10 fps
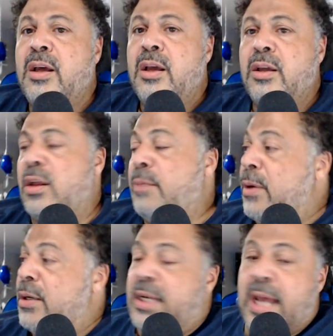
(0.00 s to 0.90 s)
You know, they
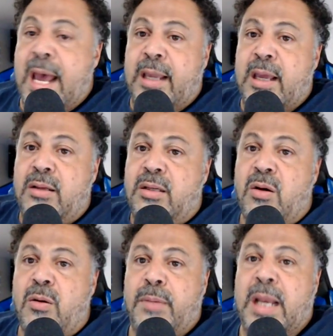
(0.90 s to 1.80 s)
put Dak out there
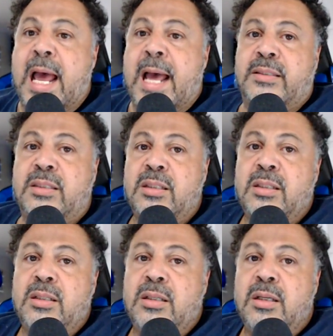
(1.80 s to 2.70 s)
on blast,
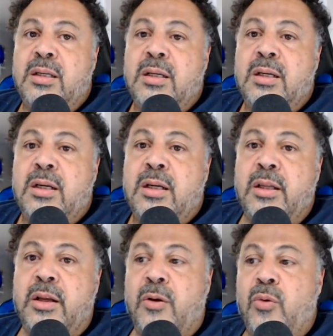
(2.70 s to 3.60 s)
you
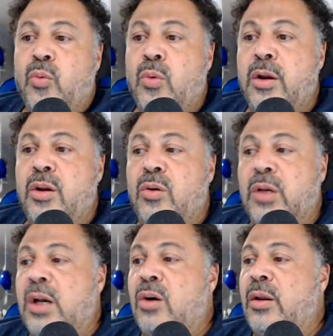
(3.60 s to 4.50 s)
know, where you're
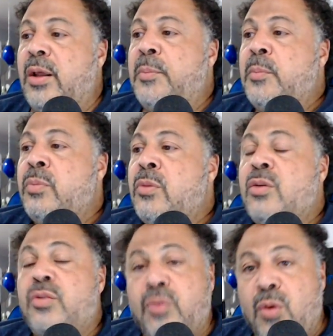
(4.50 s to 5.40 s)
literally
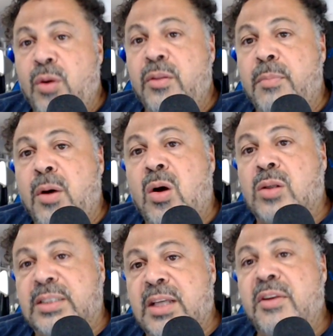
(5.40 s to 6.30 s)
throwing the ball
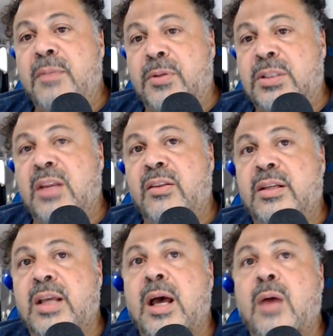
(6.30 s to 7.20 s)
70% of the
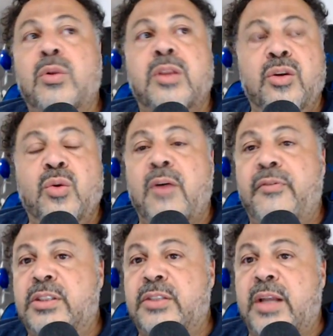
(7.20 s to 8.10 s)
time with a new
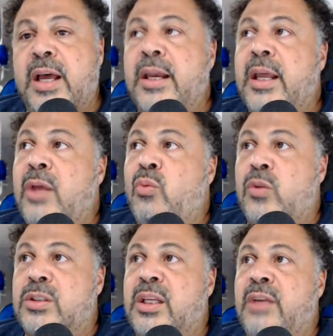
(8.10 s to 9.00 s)
offensive line and
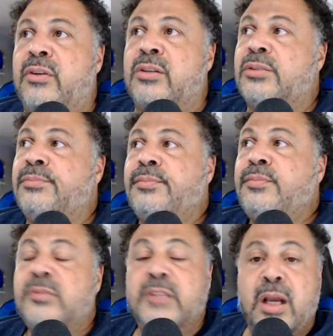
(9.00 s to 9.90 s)
receivers
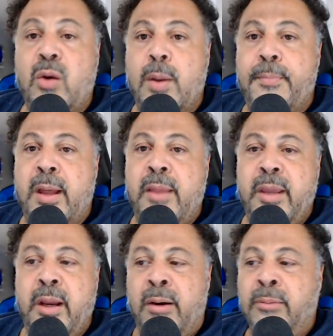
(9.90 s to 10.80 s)
that are wet behind
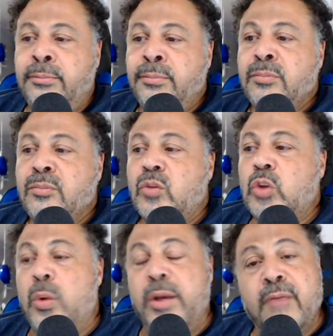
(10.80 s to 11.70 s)
the ear.
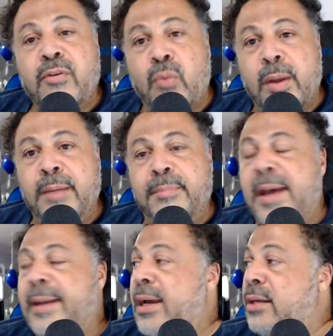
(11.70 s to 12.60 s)
When you have a running
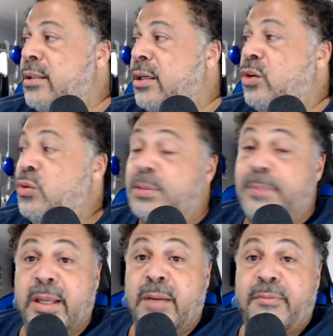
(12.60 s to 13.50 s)
back out there who was
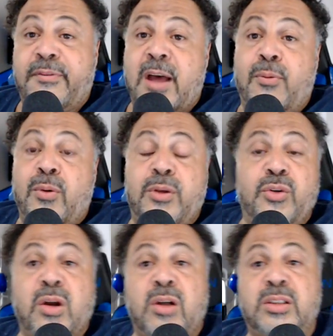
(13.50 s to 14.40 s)
picking up
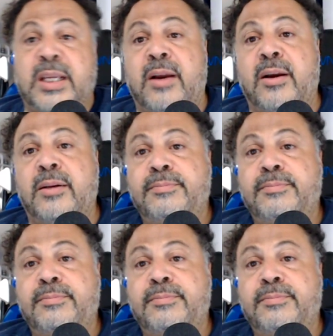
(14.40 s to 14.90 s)
5.2 yards a carry,